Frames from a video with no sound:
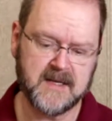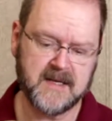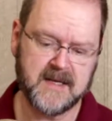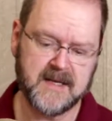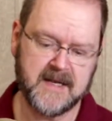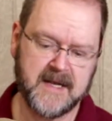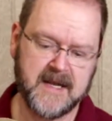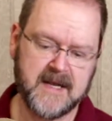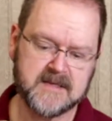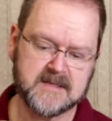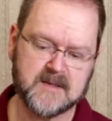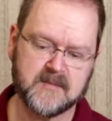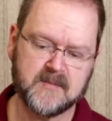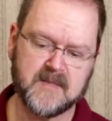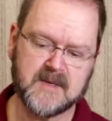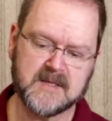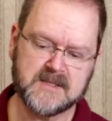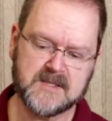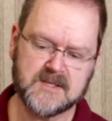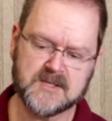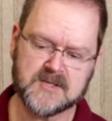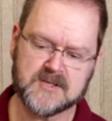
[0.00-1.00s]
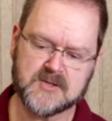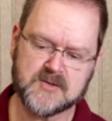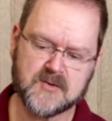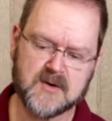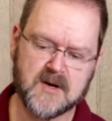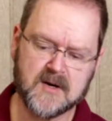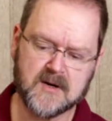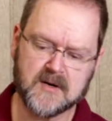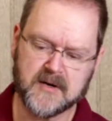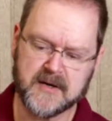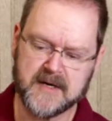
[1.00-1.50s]
It has a much
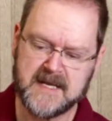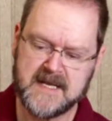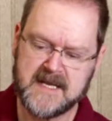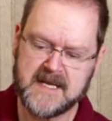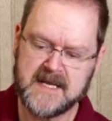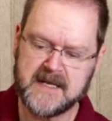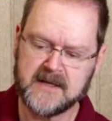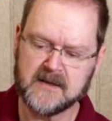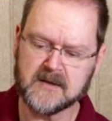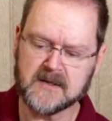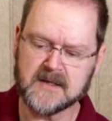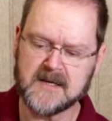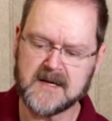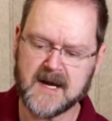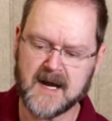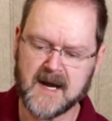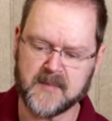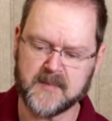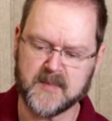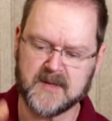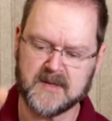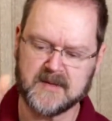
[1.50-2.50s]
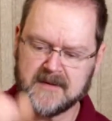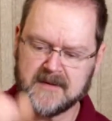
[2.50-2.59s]
stronger heel cup